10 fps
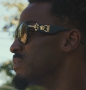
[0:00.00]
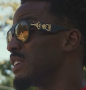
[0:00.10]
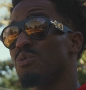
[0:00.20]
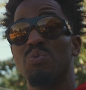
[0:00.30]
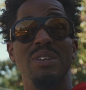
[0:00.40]

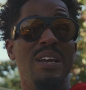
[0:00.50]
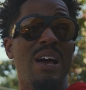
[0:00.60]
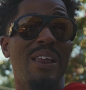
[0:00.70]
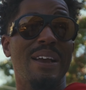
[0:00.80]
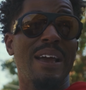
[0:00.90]
That's really
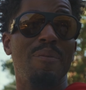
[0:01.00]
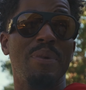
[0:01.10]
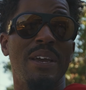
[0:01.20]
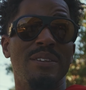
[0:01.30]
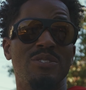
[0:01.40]
all I got,
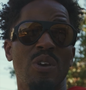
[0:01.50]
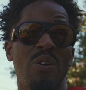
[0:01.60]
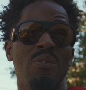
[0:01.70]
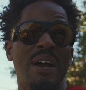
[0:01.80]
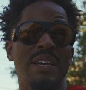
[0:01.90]
man.
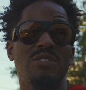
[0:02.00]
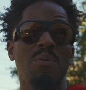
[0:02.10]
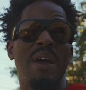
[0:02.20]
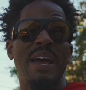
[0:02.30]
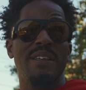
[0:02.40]
So I guess the
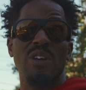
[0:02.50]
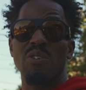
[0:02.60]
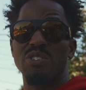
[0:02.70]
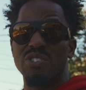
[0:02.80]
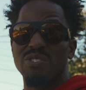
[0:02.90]
math on
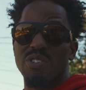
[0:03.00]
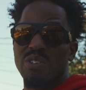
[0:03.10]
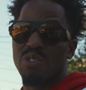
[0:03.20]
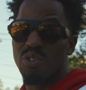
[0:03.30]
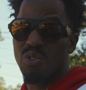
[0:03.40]
it, just to
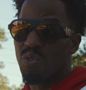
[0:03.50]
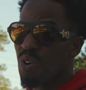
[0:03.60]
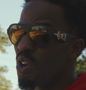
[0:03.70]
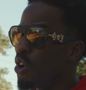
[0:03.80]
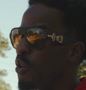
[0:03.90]
conclude,
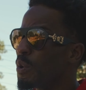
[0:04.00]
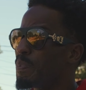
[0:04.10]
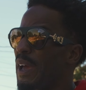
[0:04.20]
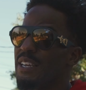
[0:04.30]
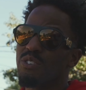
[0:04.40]
we
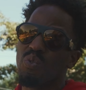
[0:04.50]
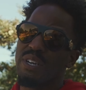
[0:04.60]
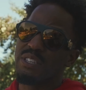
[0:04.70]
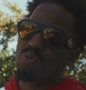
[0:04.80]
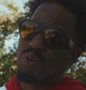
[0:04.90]
paid
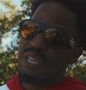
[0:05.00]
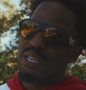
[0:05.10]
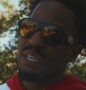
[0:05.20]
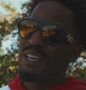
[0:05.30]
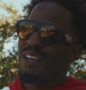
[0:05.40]
23,
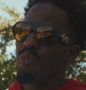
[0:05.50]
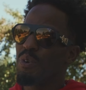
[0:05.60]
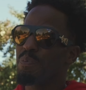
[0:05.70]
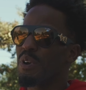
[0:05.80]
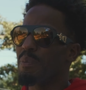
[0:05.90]
we
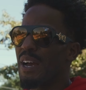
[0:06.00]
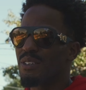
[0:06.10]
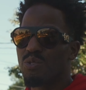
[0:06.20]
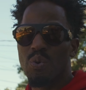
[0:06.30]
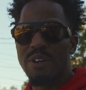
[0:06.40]
put about
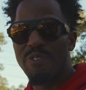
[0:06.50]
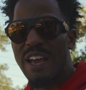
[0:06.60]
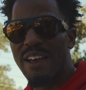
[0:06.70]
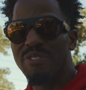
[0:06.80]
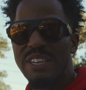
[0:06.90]

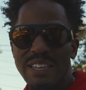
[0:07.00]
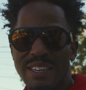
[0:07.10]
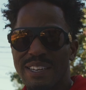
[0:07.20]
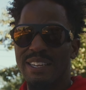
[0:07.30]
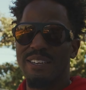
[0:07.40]
25
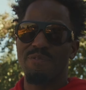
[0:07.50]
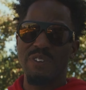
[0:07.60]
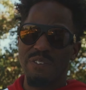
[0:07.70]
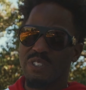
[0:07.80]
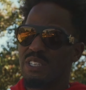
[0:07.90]
in at
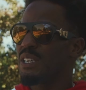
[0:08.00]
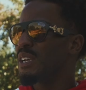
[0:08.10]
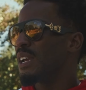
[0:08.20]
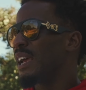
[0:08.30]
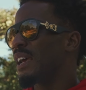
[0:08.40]
50,
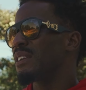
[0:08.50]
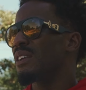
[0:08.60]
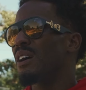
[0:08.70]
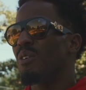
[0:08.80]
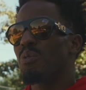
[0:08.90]
and
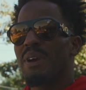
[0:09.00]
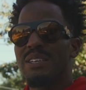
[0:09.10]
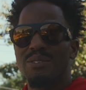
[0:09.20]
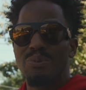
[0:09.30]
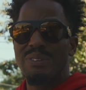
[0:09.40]
we're
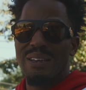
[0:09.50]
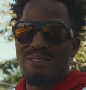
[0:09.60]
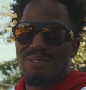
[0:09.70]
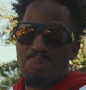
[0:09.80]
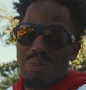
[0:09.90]
making
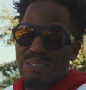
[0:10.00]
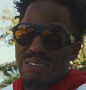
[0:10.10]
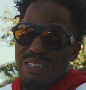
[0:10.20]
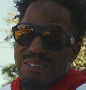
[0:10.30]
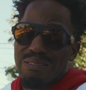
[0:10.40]
$3,000 a month
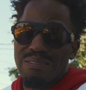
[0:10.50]
now.